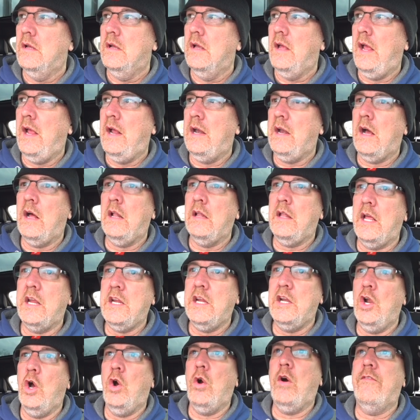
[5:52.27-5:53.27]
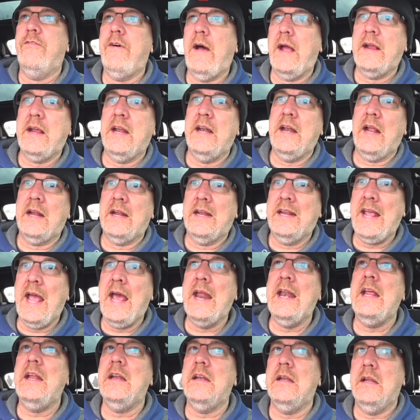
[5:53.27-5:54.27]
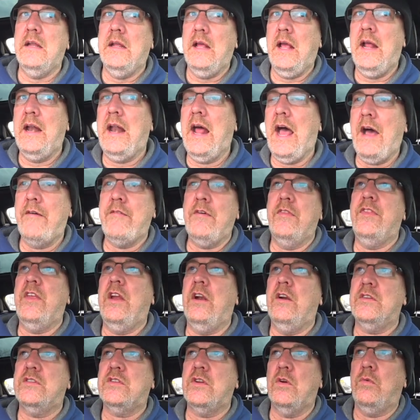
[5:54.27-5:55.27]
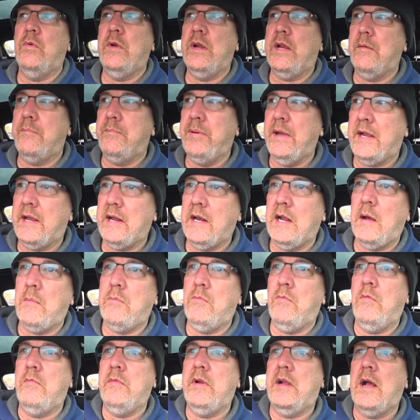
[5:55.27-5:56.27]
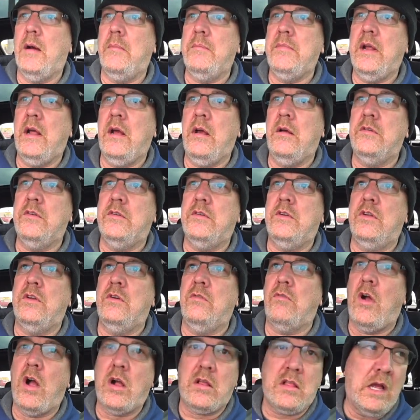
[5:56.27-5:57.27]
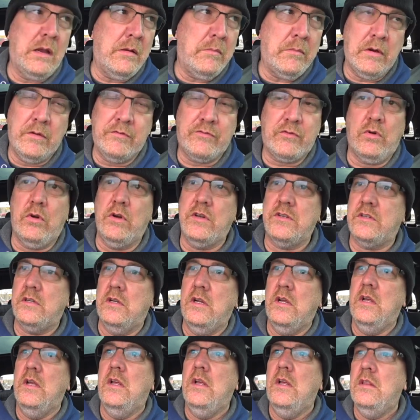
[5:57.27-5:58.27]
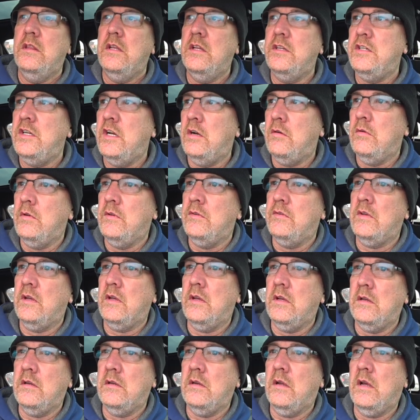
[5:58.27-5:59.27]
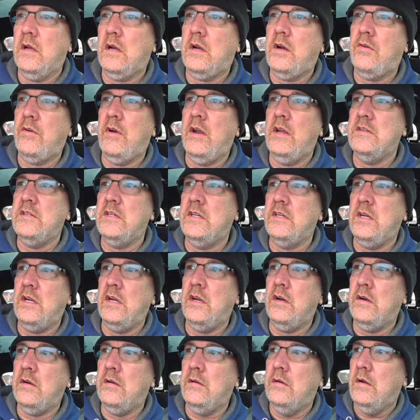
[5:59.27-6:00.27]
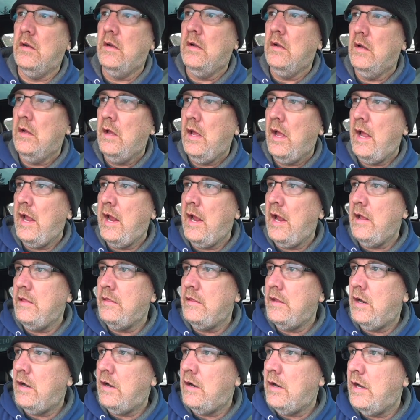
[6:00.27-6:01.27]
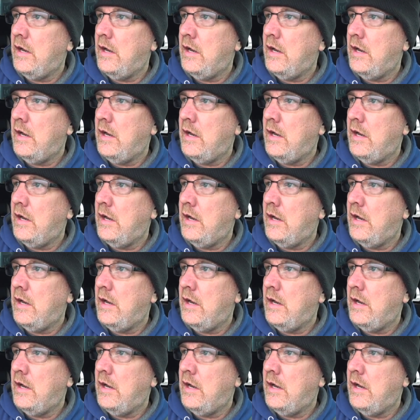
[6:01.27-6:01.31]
and I'll let you know if I can get it and have it there so we can pick it up when we come down to the rock climb. But of course, this year was a crazy year. And there